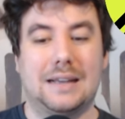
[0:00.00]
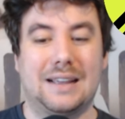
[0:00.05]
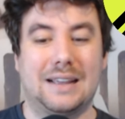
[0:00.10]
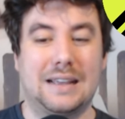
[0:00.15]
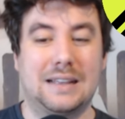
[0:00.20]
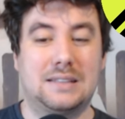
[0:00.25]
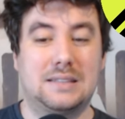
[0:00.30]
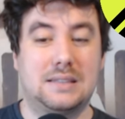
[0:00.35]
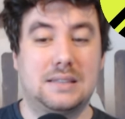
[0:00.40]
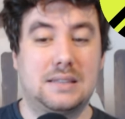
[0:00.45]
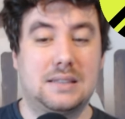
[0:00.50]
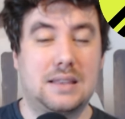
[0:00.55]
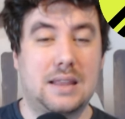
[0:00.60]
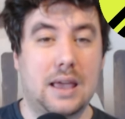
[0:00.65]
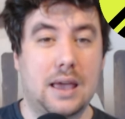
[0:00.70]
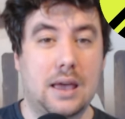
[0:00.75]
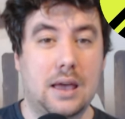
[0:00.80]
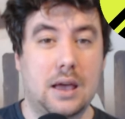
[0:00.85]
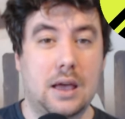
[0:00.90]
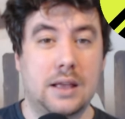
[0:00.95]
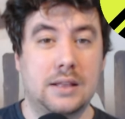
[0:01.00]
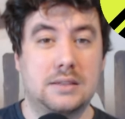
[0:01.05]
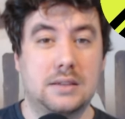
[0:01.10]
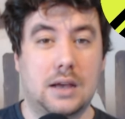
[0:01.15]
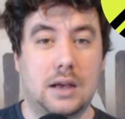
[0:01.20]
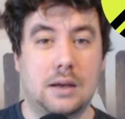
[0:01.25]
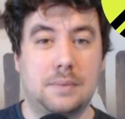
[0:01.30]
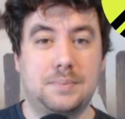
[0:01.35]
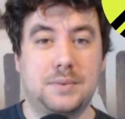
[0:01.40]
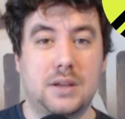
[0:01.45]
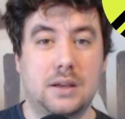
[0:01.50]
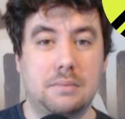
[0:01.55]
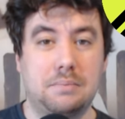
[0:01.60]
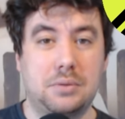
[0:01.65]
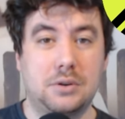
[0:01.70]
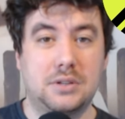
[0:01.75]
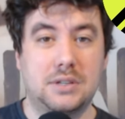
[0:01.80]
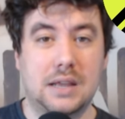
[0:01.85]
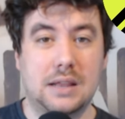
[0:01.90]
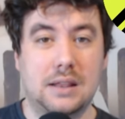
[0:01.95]
It's da- it's up
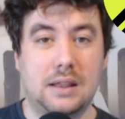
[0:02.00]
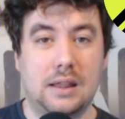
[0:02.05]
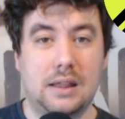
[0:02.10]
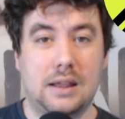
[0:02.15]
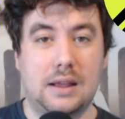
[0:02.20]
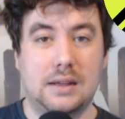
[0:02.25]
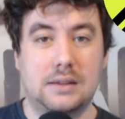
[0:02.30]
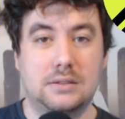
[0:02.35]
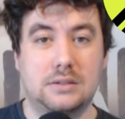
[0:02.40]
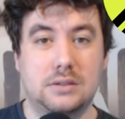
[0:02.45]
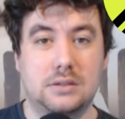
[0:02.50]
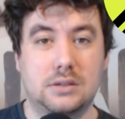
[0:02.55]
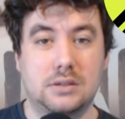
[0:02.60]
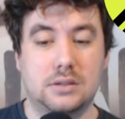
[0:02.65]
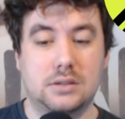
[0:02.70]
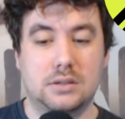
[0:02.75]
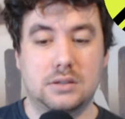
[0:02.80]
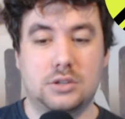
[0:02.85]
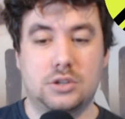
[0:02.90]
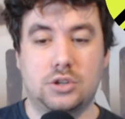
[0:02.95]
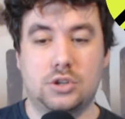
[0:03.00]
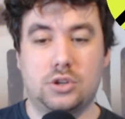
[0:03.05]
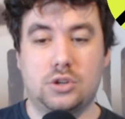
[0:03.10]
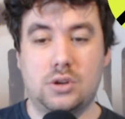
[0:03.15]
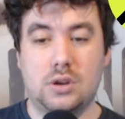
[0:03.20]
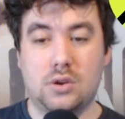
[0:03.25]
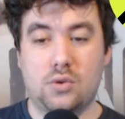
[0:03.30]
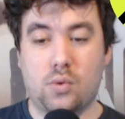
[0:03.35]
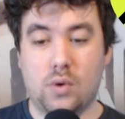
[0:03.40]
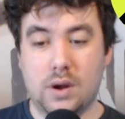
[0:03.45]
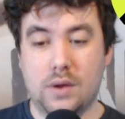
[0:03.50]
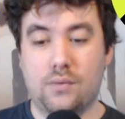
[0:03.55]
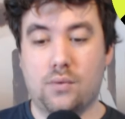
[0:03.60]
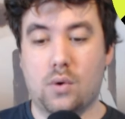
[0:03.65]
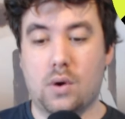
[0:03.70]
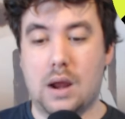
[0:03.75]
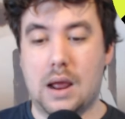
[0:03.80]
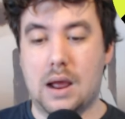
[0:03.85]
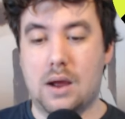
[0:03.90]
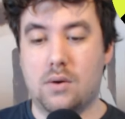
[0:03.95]
10% in the last
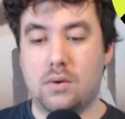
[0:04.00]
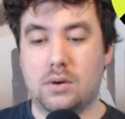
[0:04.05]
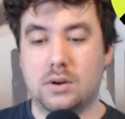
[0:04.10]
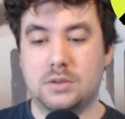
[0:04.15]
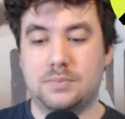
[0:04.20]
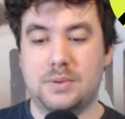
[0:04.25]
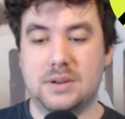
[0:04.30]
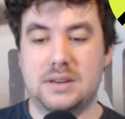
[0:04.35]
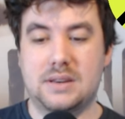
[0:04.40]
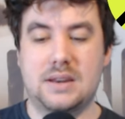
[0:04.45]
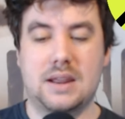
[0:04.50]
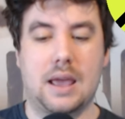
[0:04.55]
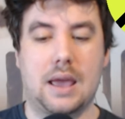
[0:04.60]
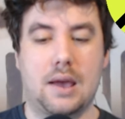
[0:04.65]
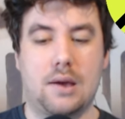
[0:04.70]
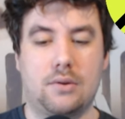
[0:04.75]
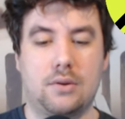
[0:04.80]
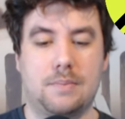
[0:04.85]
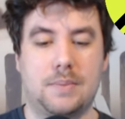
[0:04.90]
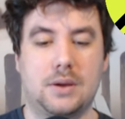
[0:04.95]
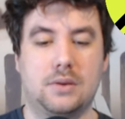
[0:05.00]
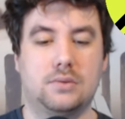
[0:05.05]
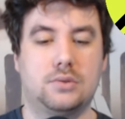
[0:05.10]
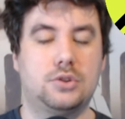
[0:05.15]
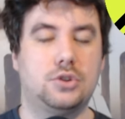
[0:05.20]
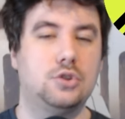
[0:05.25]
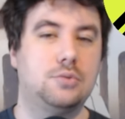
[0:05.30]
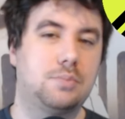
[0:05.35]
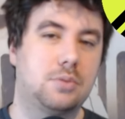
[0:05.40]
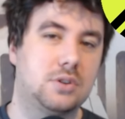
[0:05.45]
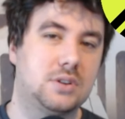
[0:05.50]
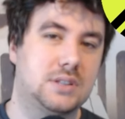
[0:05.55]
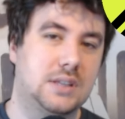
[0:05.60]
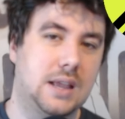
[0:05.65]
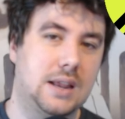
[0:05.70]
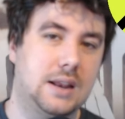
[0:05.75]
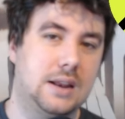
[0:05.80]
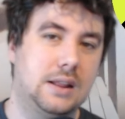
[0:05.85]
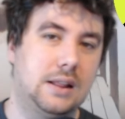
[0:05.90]
24 hours, but down about 2% in the